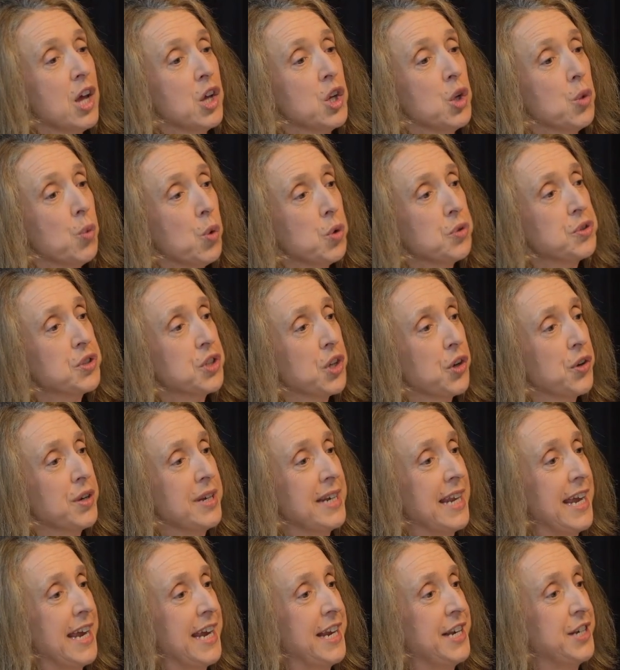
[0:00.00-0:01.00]
You also
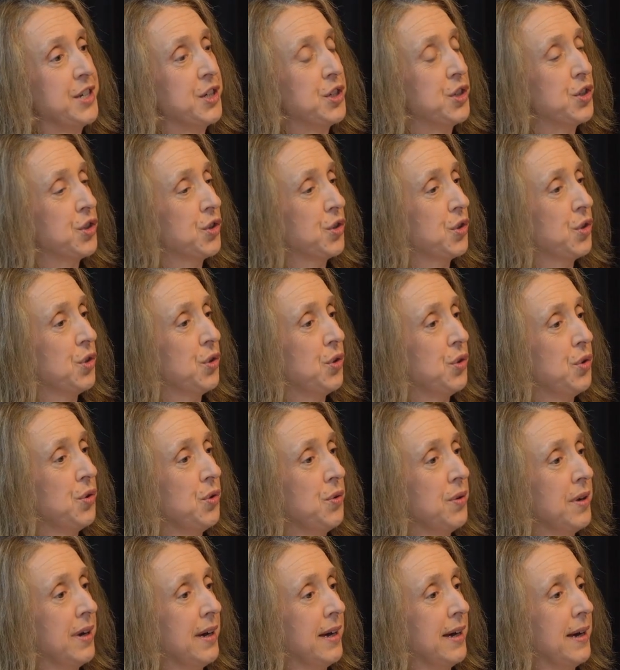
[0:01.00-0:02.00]
need
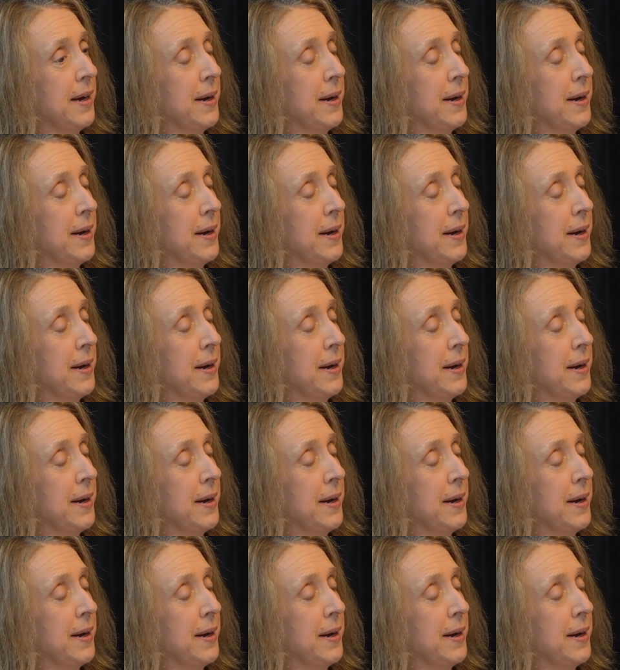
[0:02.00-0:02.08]
to